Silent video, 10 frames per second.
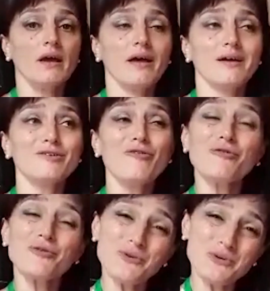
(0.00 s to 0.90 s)
And of
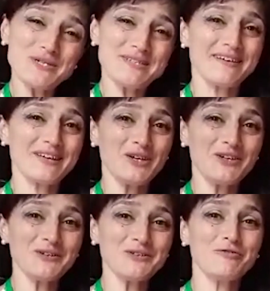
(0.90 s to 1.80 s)
course, I
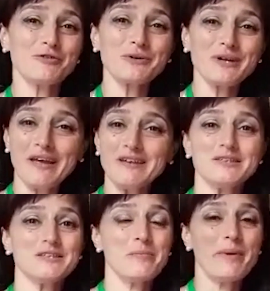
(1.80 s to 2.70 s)
cannot
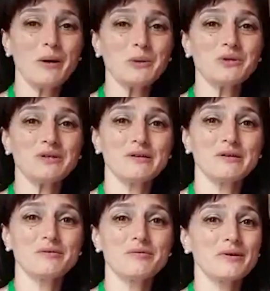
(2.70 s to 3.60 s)
forget about
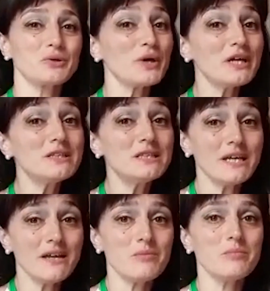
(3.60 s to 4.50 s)
the great
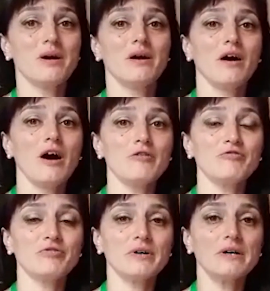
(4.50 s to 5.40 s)
name of
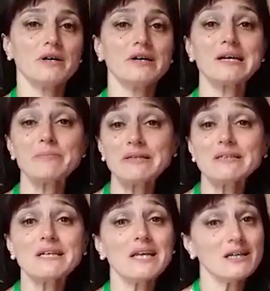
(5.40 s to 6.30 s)

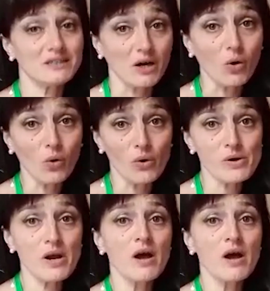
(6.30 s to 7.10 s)
Rabindranath Tagore,